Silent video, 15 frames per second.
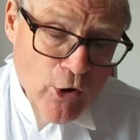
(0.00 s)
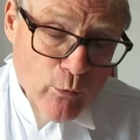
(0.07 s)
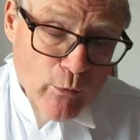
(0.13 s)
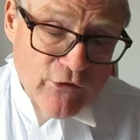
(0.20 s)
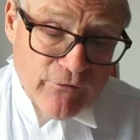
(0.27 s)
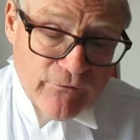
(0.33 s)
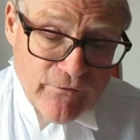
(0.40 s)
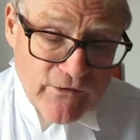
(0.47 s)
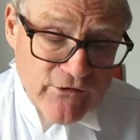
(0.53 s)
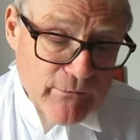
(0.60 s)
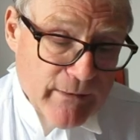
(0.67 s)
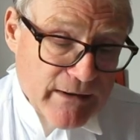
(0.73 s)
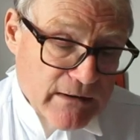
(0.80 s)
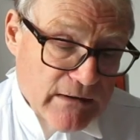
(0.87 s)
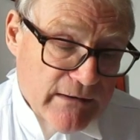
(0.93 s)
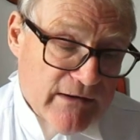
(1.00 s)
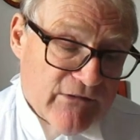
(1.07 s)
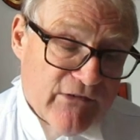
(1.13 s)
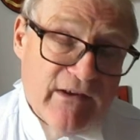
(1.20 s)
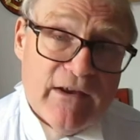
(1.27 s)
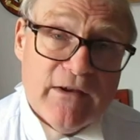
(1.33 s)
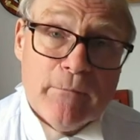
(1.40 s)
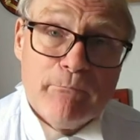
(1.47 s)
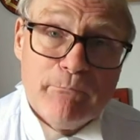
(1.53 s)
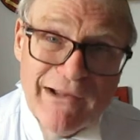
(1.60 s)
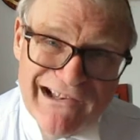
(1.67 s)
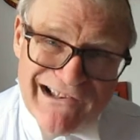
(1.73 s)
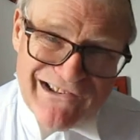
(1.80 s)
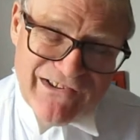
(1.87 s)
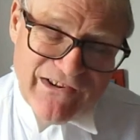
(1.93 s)
which fundamentally is the
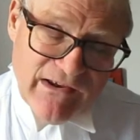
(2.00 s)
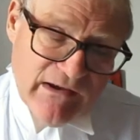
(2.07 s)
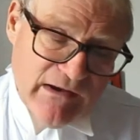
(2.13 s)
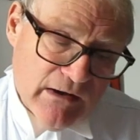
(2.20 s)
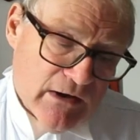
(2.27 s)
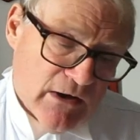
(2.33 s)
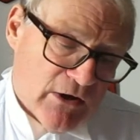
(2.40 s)
inability